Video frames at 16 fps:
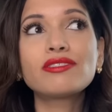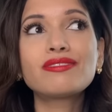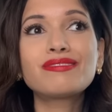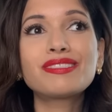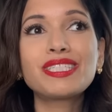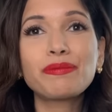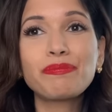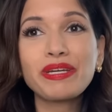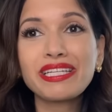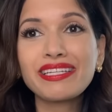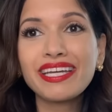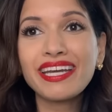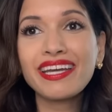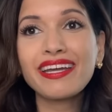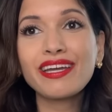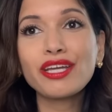
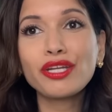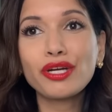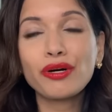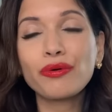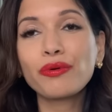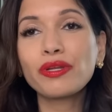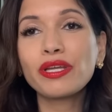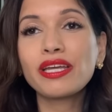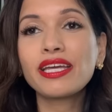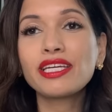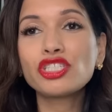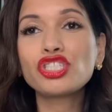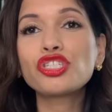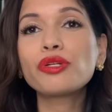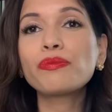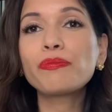typically, you know, he
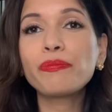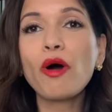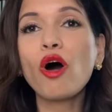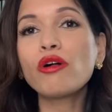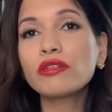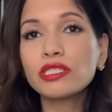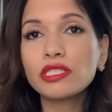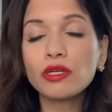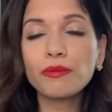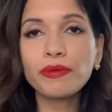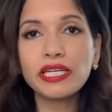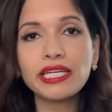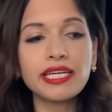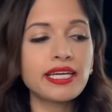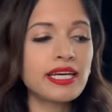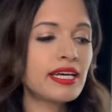should also
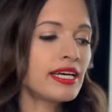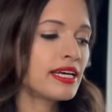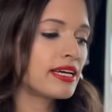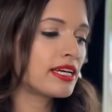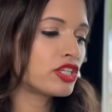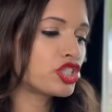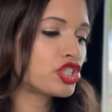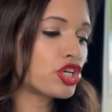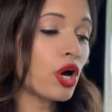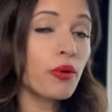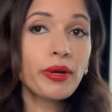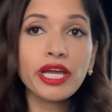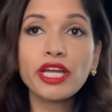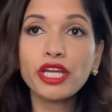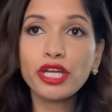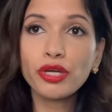be
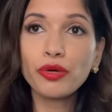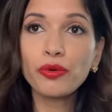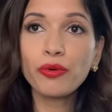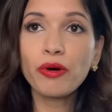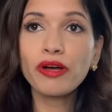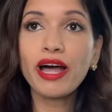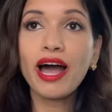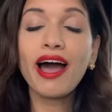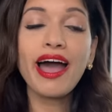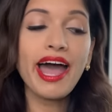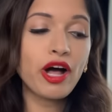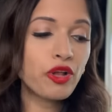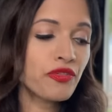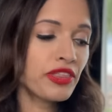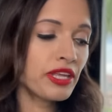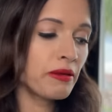showing you a
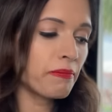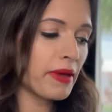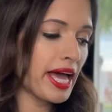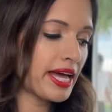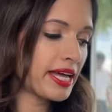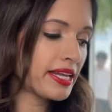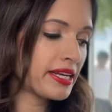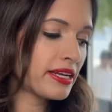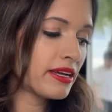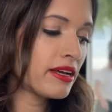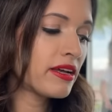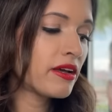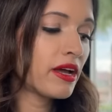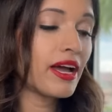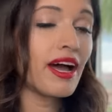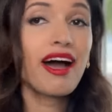healthy man
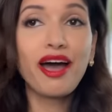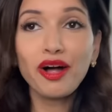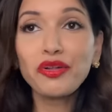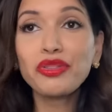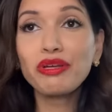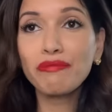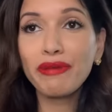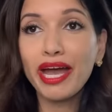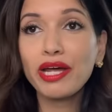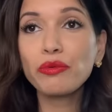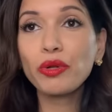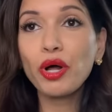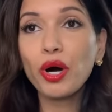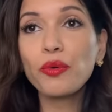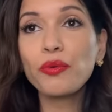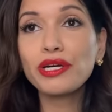will
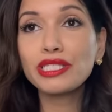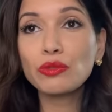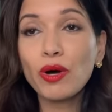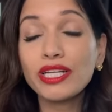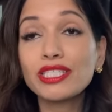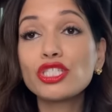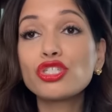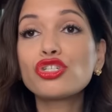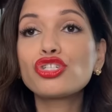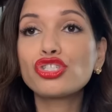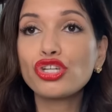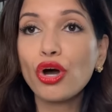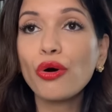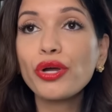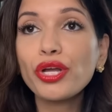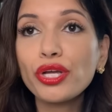always want to
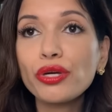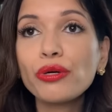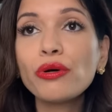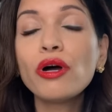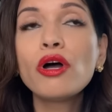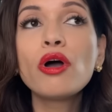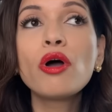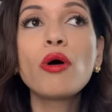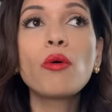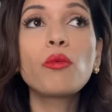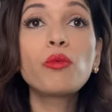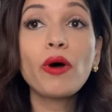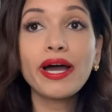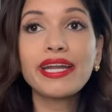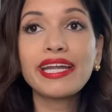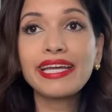show you
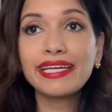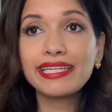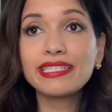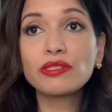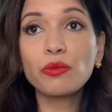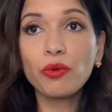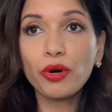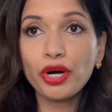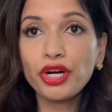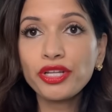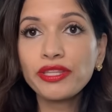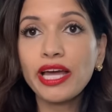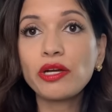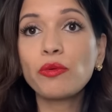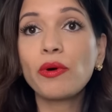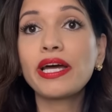what he's worth
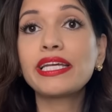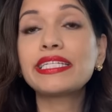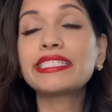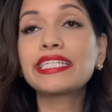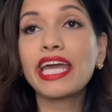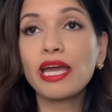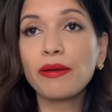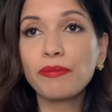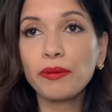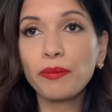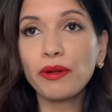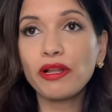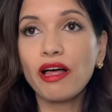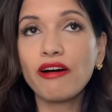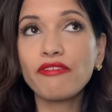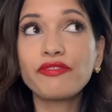and what he's capable
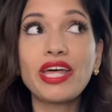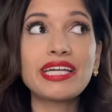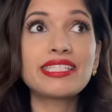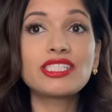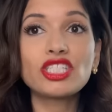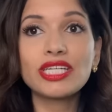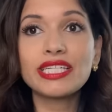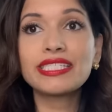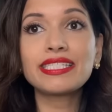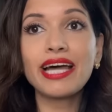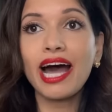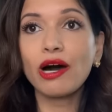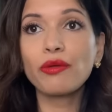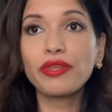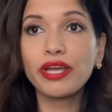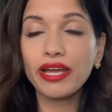of. That's just
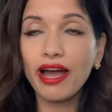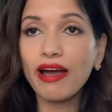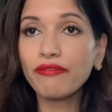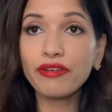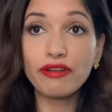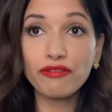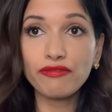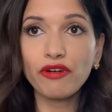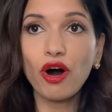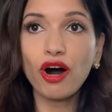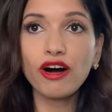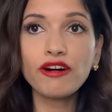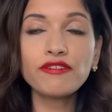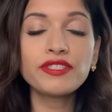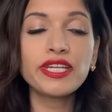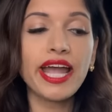how they have
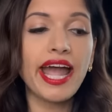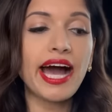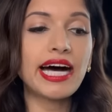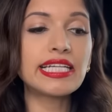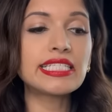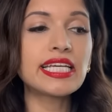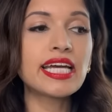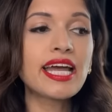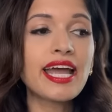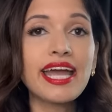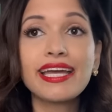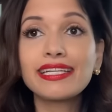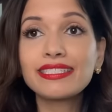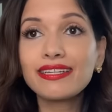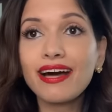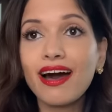evolved, and
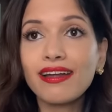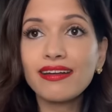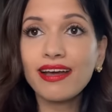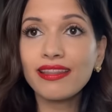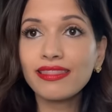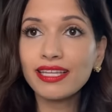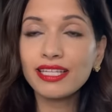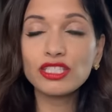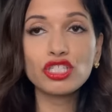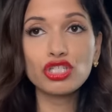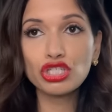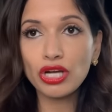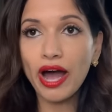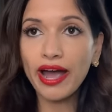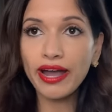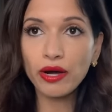he's got nothing to
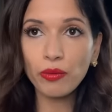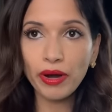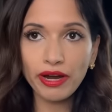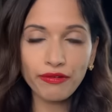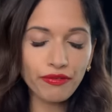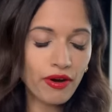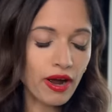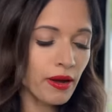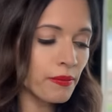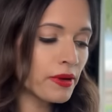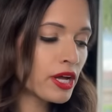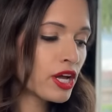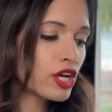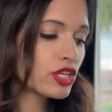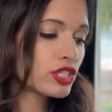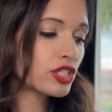shy away from.
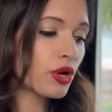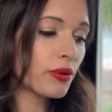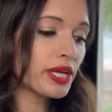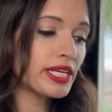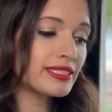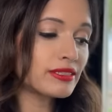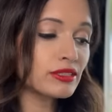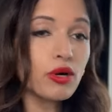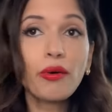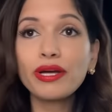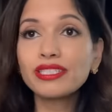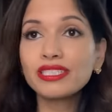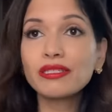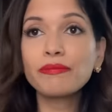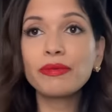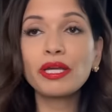So he's going
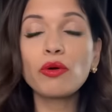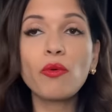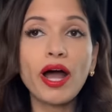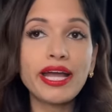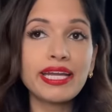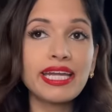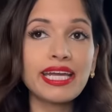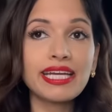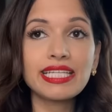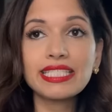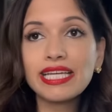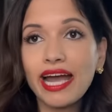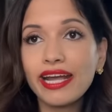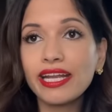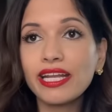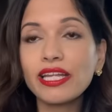to be wining and
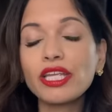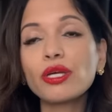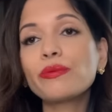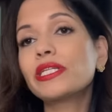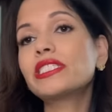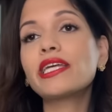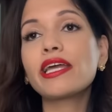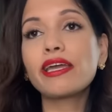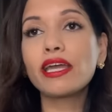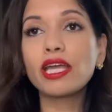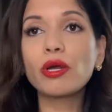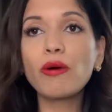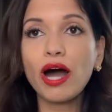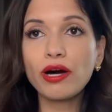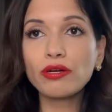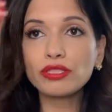dining you and taking
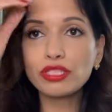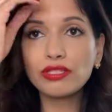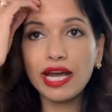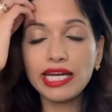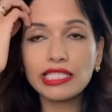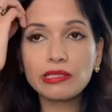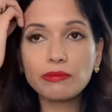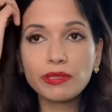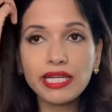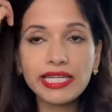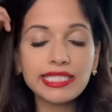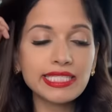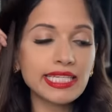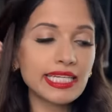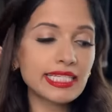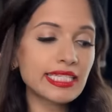you out to nice
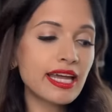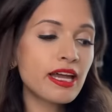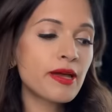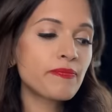places.